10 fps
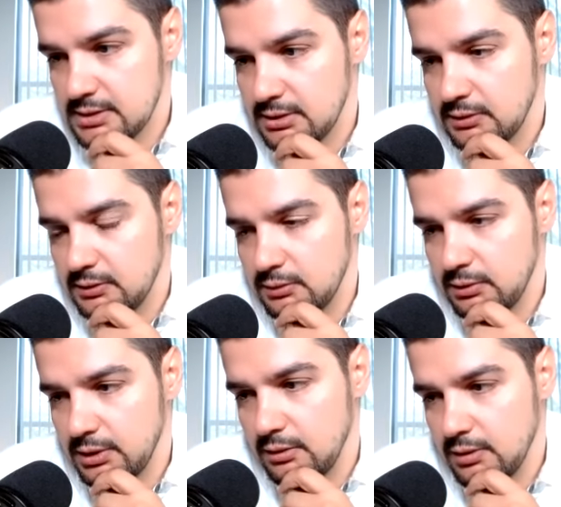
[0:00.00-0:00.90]
So
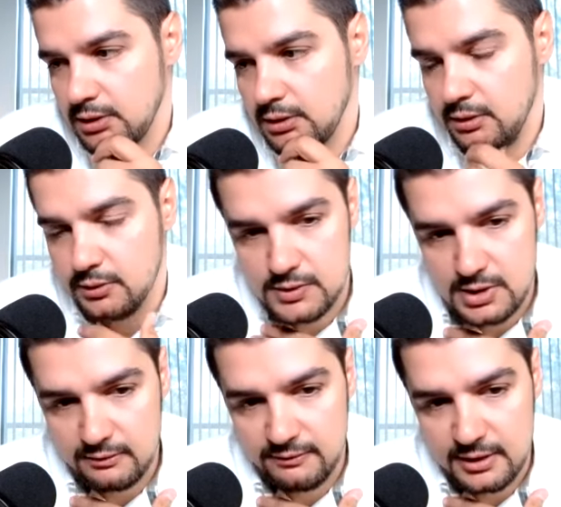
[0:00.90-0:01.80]
we don't want to
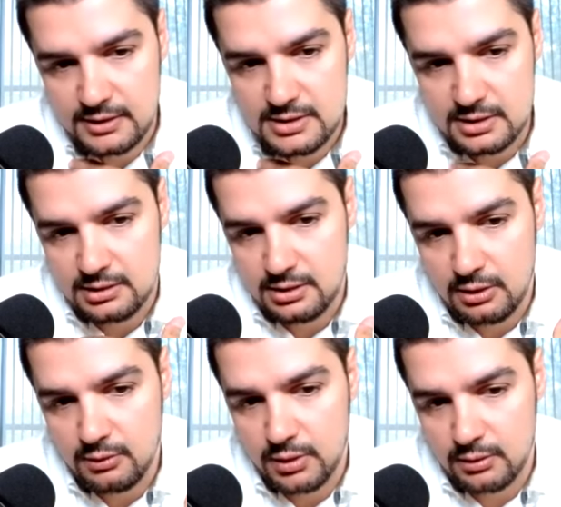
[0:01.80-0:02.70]
lose our funds and
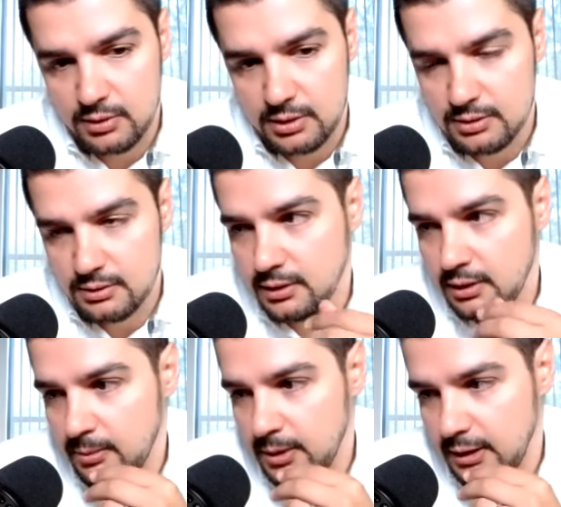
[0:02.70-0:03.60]
know what we're doing.